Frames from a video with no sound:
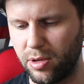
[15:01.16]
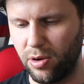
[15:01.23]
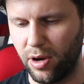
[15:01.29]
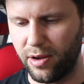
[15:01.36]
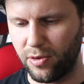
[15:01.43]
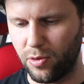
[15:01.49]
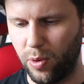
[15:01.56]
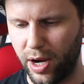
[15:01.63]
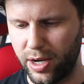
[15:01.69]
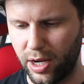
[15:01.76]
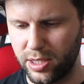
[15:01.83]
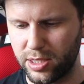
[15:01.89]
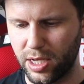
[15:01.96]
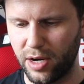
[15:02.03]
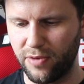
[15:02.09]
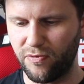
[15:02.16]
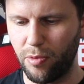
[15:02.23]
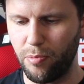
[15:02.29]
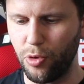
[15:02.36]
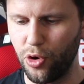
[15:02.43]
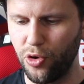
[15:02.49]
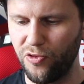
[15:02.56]
quite quite nice to kind of
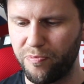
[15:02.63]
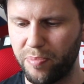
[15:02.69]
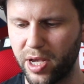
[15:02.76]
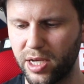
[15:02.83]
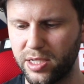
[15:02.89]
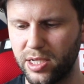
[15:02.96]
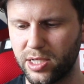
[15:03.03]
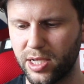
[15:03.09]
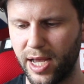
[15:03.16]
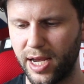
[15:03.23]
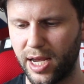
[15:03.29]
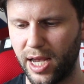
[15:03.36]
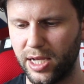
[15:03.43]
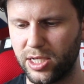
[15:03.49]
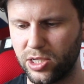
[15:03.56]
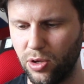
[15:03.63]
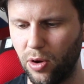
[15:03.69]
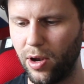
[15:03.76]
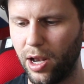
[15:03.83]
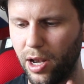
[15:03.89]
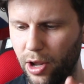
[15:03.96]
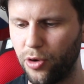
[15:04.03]
remove because it's like it's
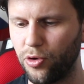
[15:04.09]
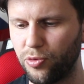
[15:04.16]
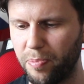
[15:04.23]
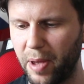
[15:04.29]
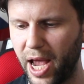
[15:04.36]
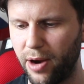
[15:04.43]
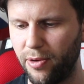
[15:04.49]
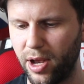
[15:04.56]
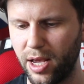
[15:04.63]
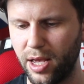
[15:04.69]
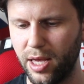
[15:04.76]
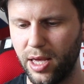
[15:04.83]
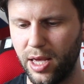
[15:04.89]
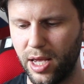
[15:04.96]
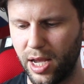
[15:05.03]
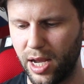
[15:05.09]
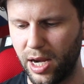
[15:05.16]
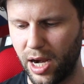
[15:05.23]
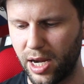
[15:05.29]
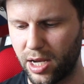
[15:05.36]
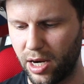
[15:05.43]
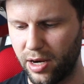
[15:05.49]
not load bearing in
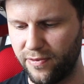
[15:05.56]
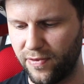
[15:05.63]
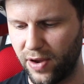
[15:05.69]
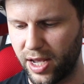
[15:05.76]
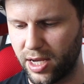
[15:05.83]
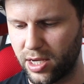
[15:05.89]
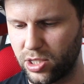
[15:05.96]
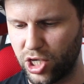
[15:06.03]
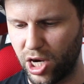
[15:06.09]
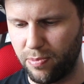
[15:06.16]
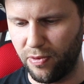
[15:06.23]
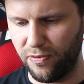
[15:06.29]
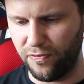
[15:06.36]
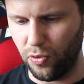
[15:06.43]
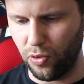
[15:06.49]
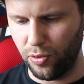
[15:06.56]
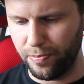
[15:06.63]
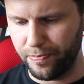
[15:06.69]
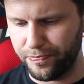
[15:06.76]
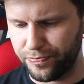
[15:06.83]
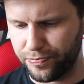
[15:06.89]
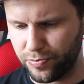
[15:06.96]
any kind of like shape or
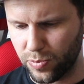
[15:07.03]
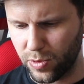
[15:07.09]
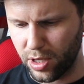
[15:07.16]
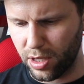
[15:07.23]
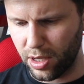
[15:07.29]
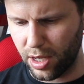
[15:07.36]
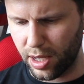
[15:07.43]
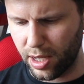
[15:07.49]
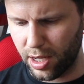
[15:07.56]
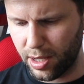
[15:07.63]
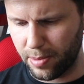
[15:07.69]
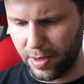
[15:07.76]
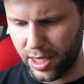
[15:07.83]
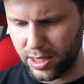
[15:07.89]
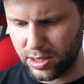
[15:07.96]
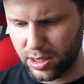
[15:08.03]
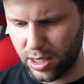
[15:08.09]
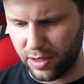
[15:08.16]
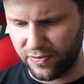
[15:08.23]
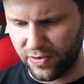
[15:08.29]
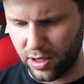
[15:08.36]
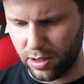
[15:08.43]
form. Um, let's
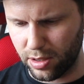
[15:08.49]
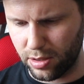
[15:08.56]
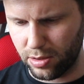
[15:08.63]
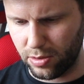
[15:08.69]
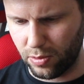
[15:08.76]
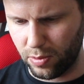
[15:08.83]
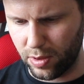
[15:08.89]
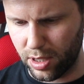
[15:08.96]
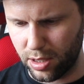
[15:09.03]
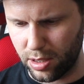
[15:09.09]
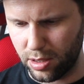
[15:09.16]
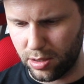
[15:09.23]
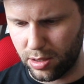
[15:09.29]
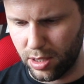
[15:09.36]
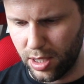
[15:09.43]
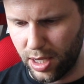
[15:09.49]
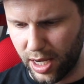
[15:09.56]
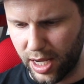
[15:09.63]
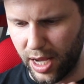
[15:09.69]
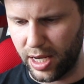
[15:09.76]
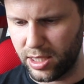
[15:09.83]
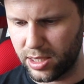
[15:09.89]
kind of go with,
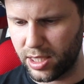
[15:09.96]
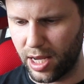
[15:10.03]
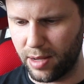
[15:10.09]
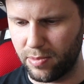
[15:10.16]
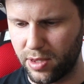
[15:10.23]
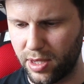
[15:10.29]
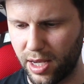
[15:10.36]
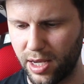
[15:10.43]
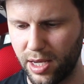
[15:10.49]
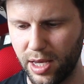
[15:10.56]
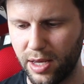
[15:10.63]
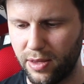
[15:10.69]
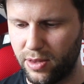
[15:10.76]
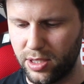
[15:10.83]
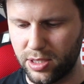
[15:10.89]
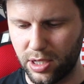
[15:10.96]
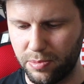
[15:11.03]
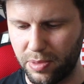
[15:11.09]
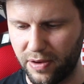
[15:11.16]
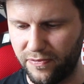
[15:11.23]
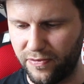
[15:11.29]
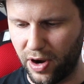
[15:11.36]
again, same thing. This could
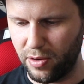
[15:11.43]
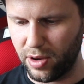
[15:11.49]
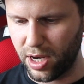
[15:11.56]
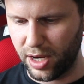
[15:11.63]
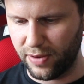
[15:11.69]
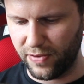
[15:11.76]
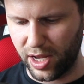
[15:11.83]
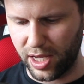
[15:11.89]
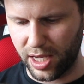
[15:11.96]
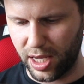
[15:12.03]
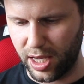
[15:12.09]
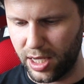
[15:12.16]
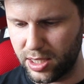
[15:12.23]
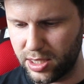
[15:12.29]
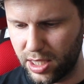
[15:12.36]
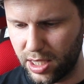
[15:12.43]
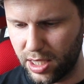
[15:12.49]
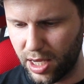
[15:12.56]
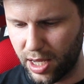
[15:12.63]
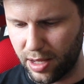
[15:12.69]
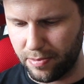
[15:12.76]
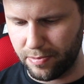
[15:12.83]
be a very kind of like easy
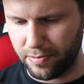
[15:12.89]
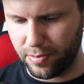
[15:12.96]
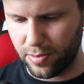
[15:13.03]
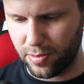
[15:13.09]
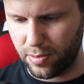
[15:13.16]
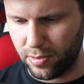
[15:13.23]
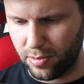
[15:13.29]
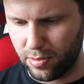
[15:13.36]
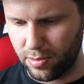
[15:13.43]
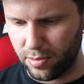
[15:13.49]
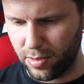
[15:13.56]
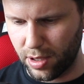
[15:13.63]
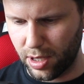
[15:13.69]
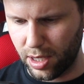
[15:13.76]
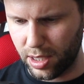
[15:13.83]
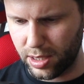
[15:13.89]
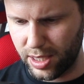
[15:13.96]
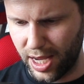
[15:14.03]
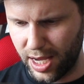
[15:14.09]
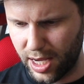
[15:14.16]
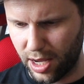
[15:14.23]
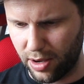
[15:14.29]
um, uh,
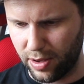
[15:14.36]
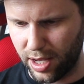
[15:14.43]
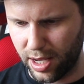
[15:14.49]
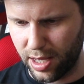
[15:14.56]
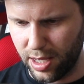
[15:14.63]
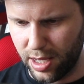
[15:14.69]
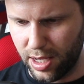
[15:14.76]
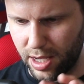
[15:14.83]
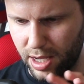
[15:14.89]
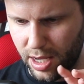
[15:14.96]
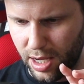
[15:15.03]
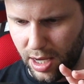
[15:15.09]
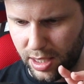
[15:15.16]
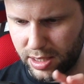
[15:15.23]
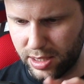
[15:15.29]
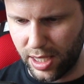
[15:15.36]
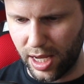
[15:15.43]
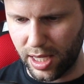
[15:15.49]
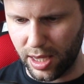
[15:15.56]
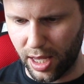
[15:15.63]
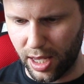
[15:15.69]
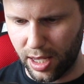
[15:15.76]
takeout here. I
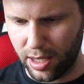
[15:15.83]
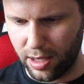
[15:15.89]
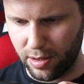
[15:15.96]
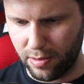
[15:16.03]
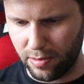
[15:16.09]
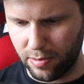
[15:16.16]
say that,